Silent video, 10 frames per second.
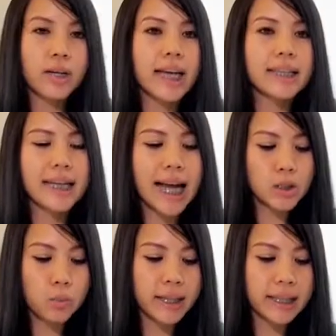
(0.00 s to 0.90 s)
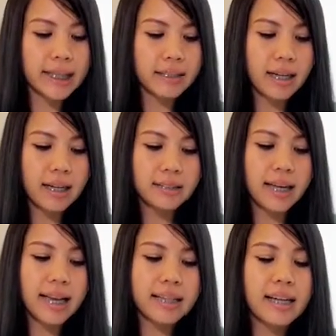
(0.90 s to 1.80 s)
Okay, the last one is
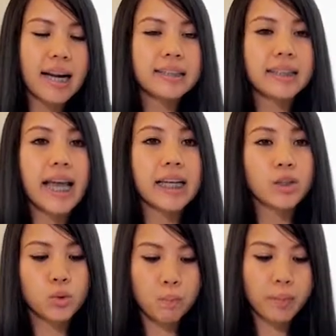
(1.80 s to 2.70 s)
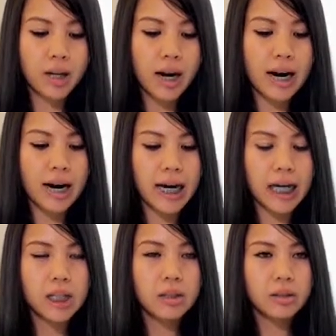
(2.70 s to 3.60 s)
Thailand Classic and
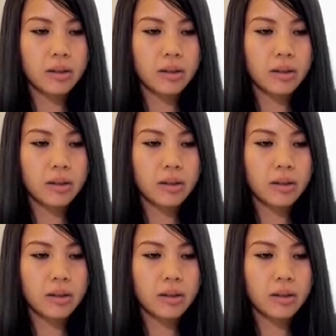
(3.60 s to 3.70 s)
Supercar.